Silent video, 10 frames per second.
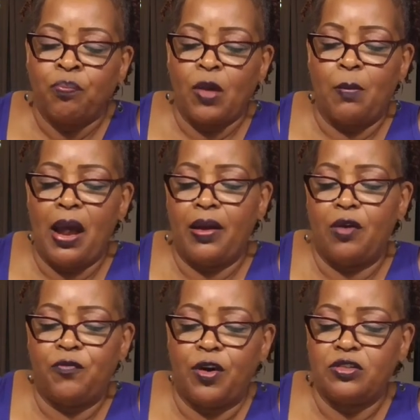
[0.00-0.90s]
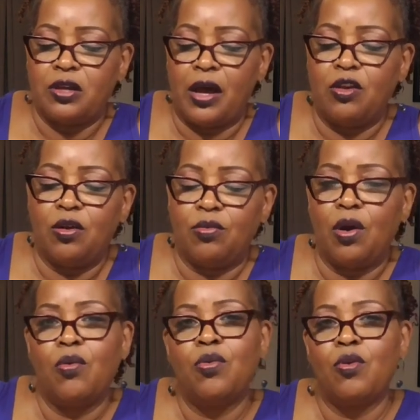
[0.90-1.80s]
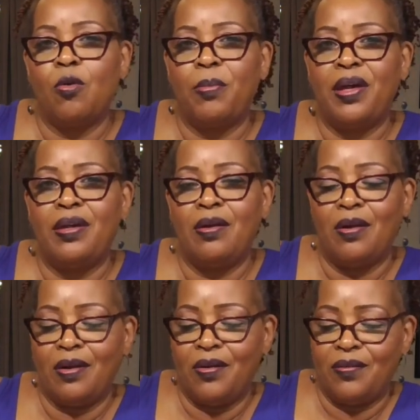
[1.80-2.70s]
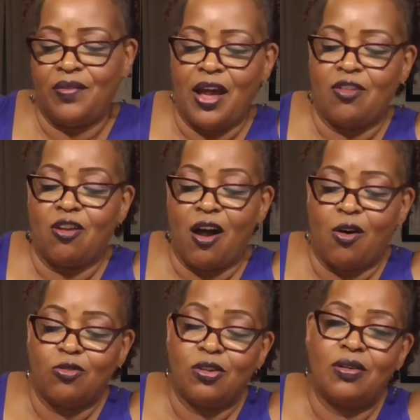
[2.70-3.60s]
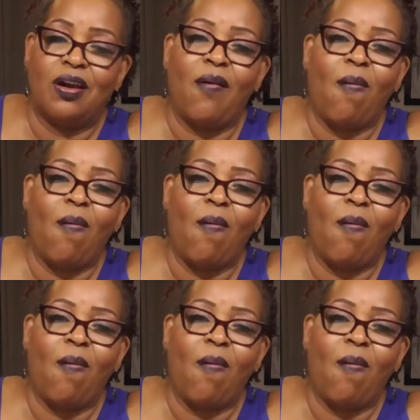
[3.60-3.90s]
Married at First Sight, you don't know who's going to be at the altar.